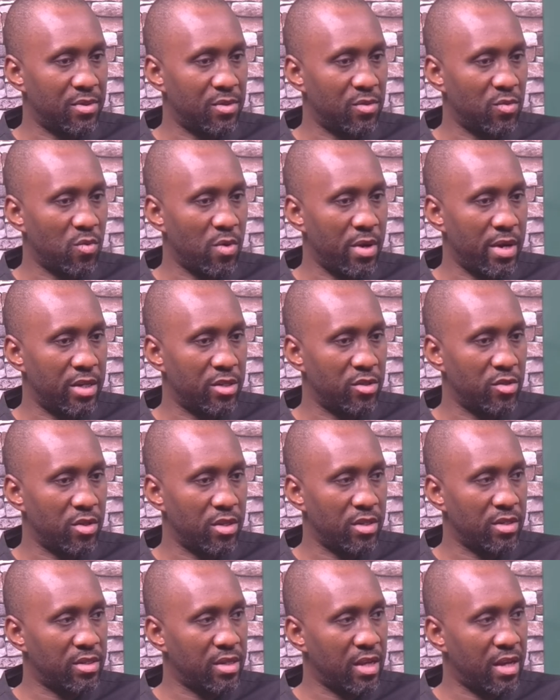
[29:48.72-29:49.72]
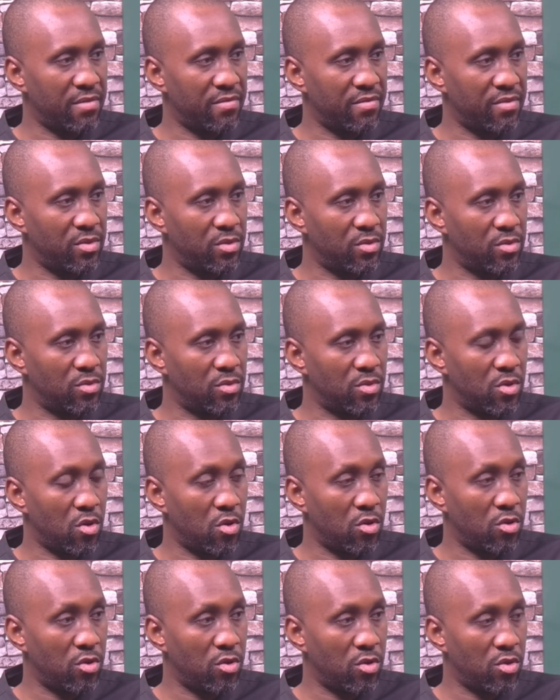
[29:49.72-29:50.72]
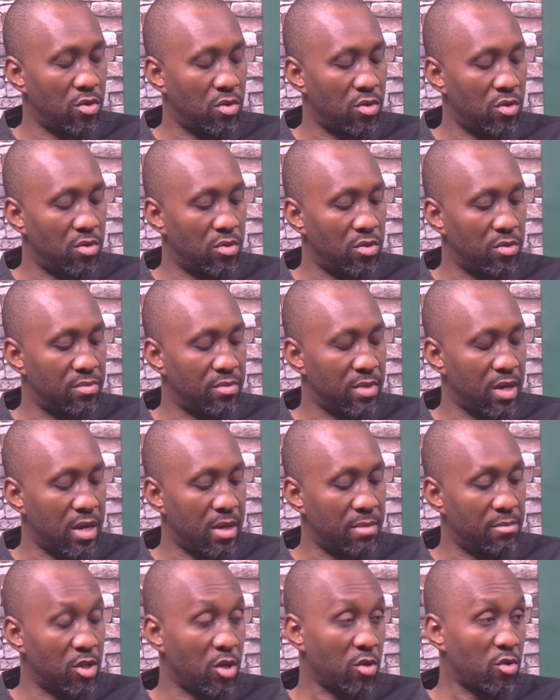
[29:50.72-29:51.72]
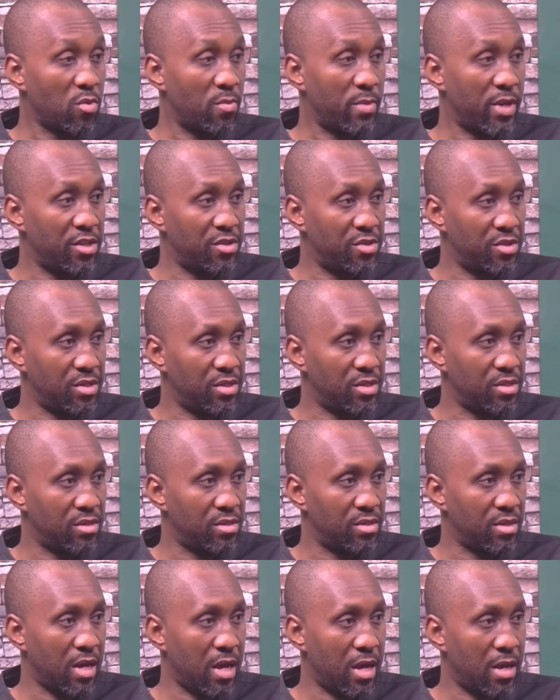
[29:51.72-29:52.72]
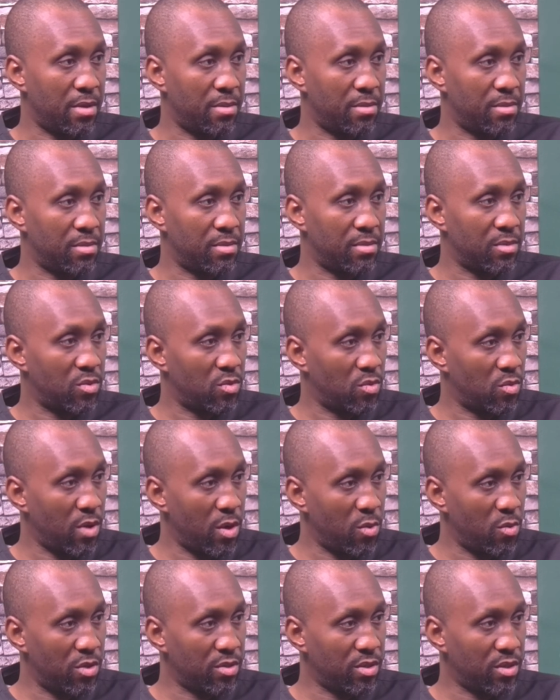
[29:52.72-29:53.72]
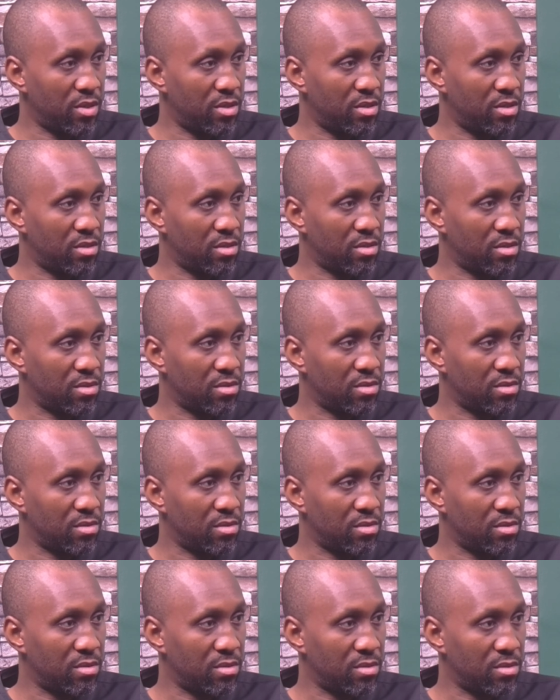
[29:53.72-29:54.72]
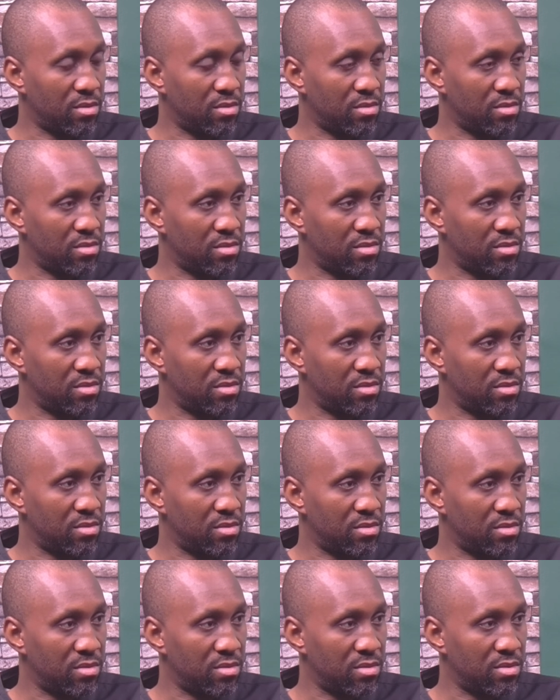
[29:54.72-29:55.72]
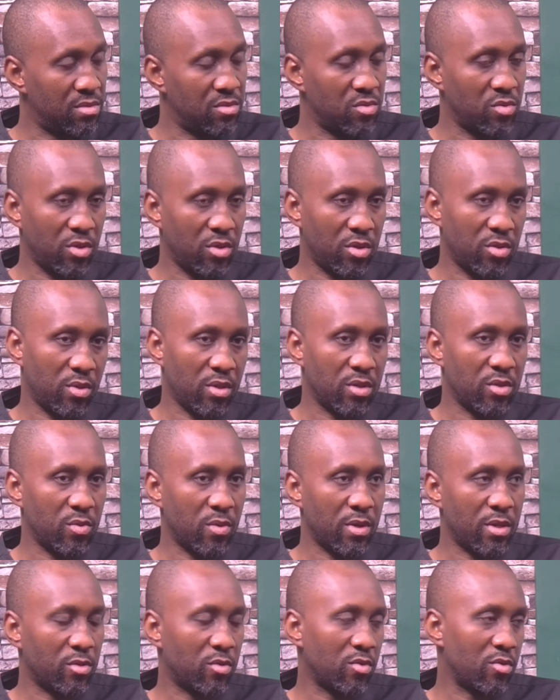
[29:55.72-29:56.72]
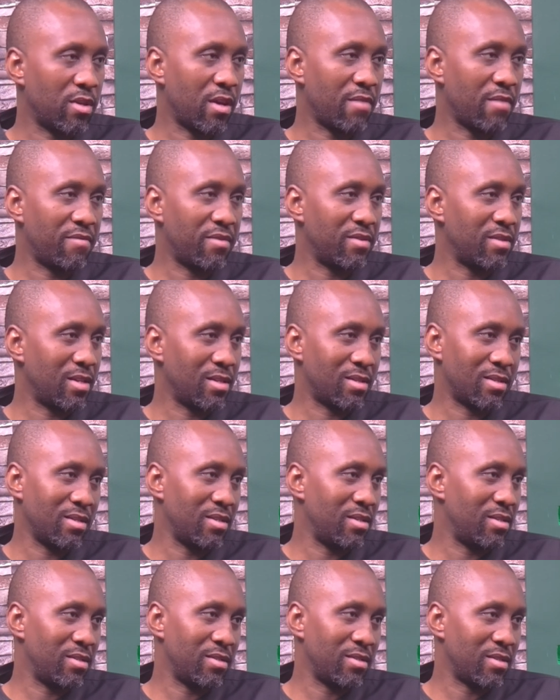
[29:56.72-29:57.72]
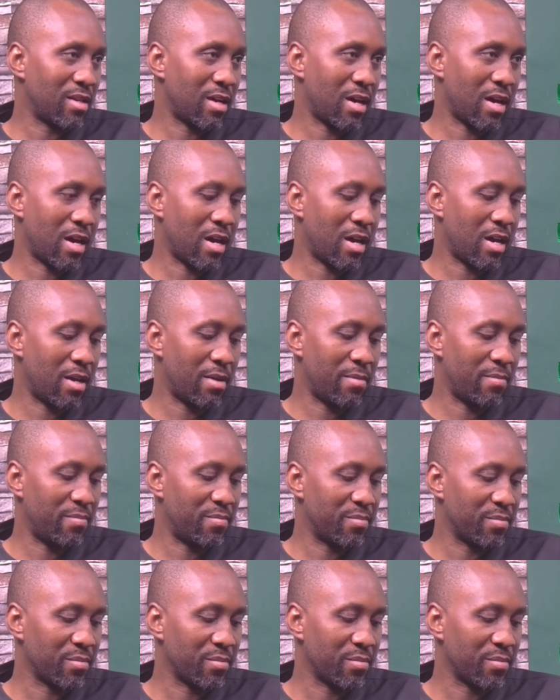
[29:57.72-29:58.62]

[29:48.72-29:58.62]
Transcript: when your interview or your um, documentary. Um, when was it? This was around 2021. 2021. So yes. definitely, um,